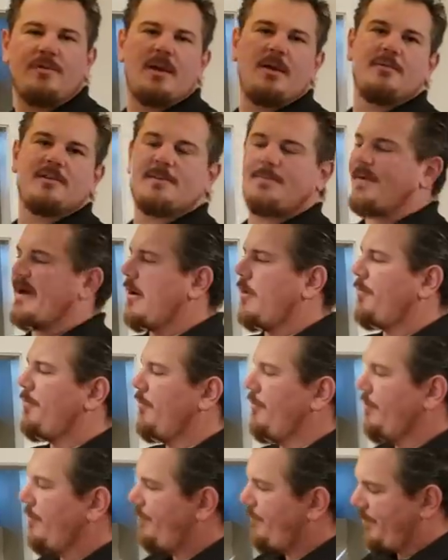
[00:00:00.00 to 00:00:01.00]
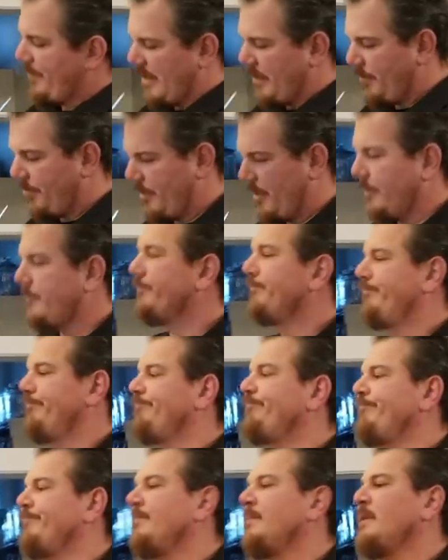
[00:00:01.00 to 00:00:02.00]
It was a power plug.
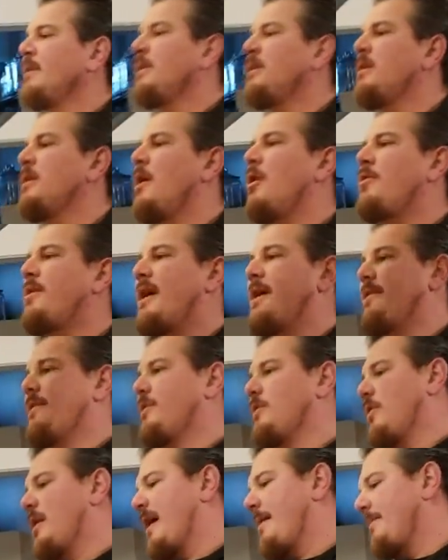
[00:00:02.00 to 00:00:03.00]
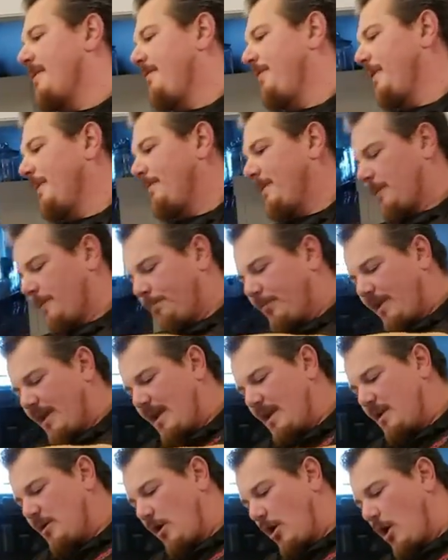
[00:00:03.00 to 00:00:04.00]
Okay, so I'm gonna flip this
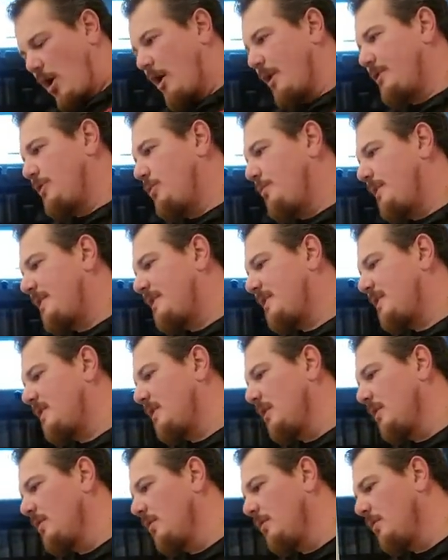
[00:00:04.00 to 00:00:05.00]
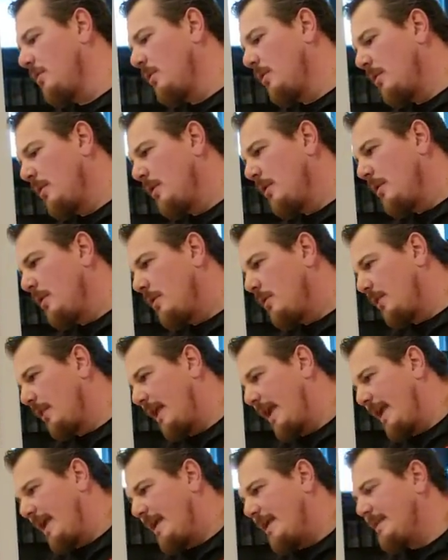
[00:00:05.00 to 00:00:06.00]
plane onto its
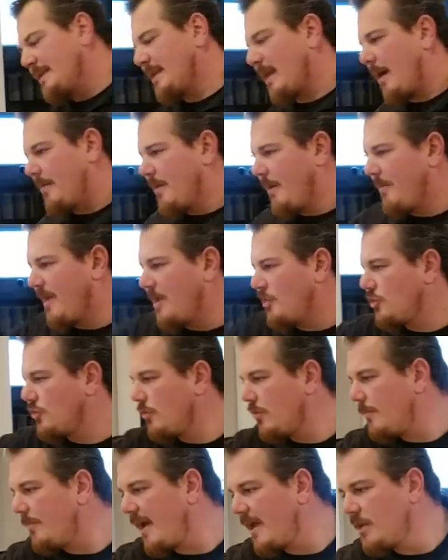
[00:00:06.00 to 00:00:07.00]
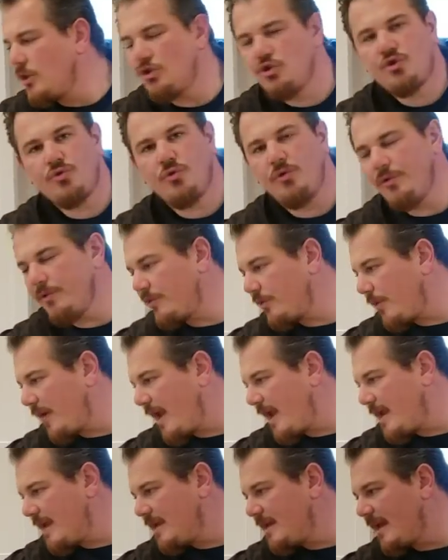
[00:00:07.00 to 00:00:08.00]
legs. I'm gonna make sure that my controls are
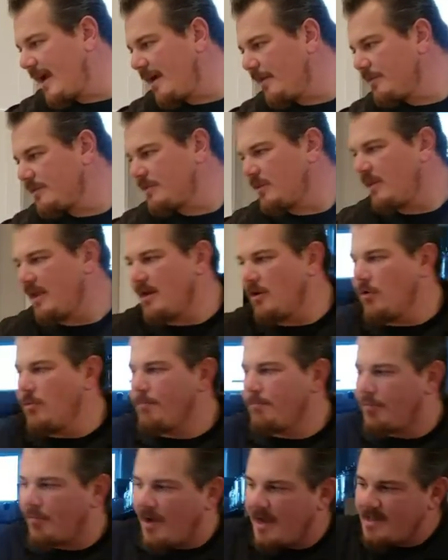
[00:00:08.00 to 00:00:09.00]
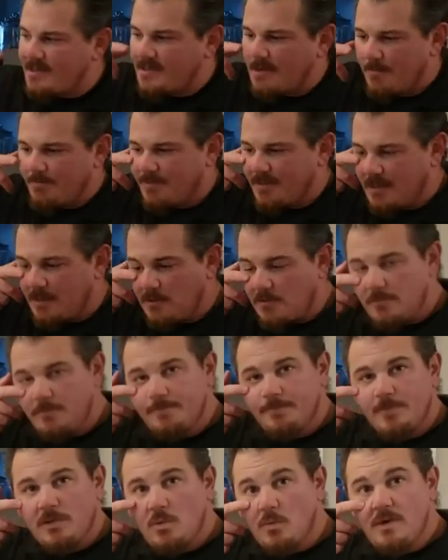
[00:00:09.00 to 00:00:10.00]
hanging down so they don't break something
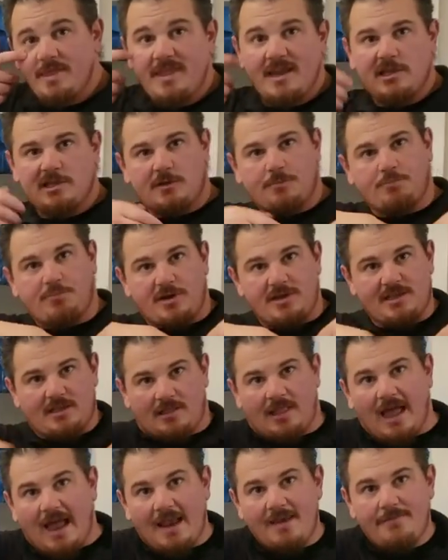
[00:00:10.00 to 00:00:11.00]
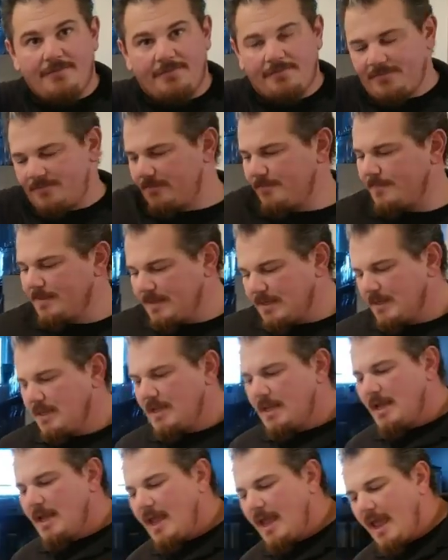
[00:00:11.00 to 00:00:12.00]
when they spring to life.
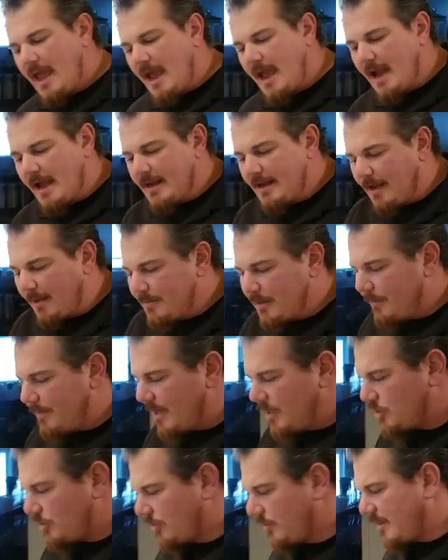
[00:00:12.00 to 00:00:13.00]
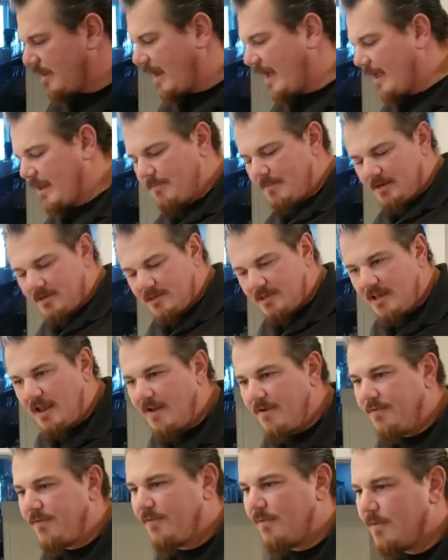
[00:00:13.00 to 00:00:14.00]
And I'm gonna make sure that I am in a
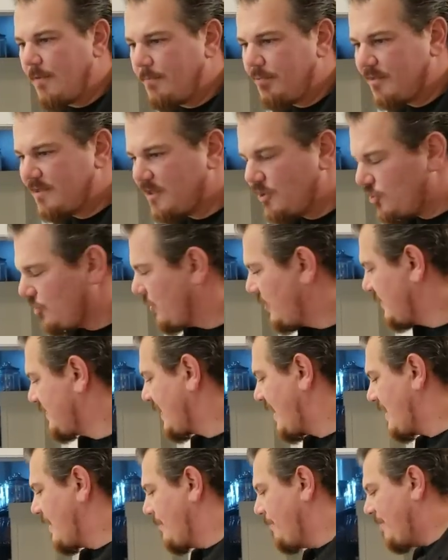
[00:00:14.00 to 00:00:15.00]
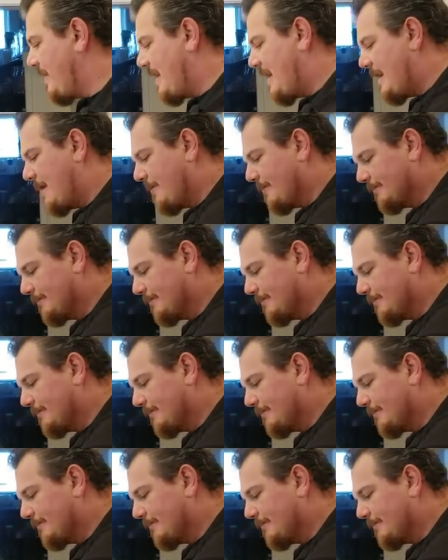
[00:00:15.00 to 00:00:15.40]
safe position as I can be.